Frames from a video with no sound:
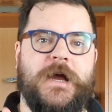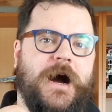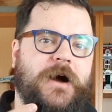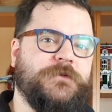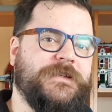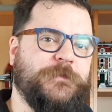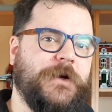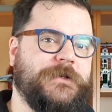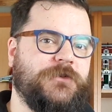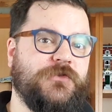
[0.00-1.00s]
I was
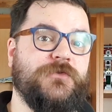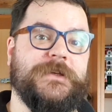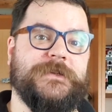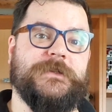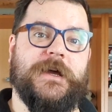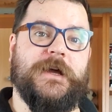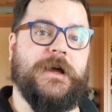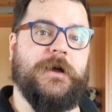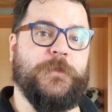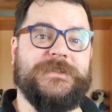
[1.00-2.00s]
inspired to shoot this
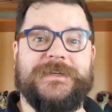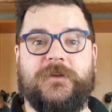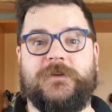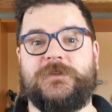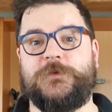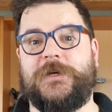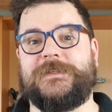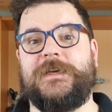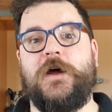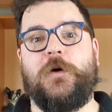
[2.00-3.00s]
uh, particular subject